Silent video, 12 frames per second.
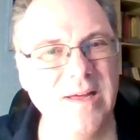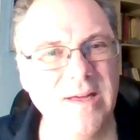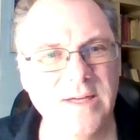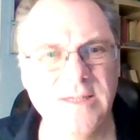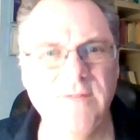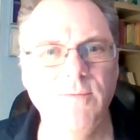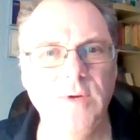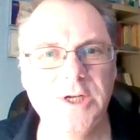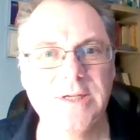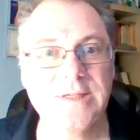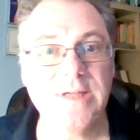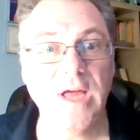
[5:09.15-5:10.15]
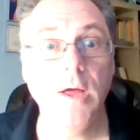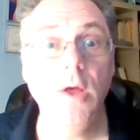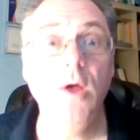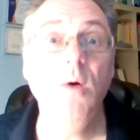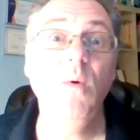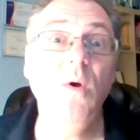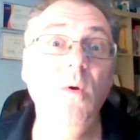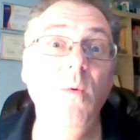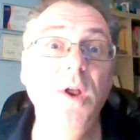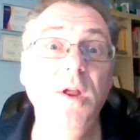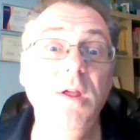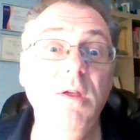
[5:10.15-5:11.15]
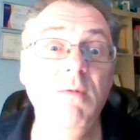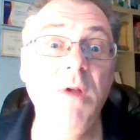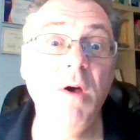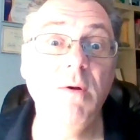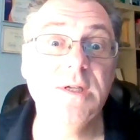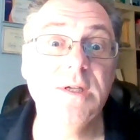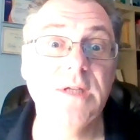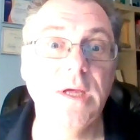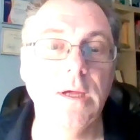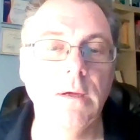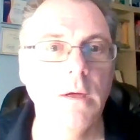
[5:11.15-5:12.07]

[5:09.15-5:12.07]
Because if we just say, well, what are you noticing?